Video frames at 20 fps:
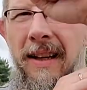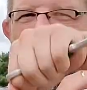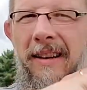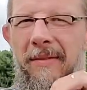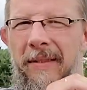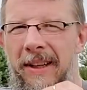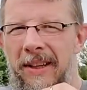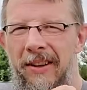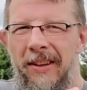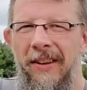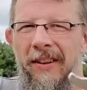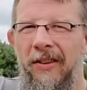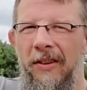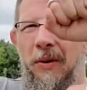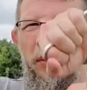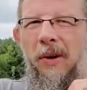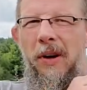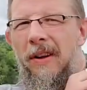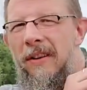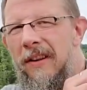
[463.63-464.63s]
I mean, you can
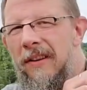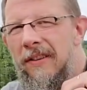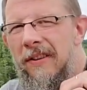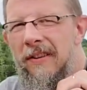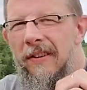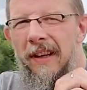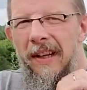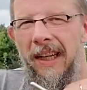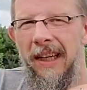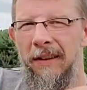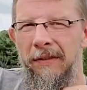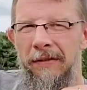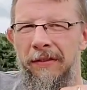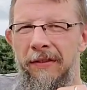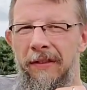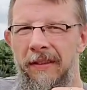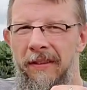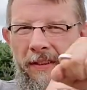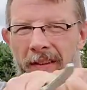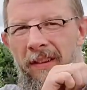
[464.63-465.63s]
do all this stuff,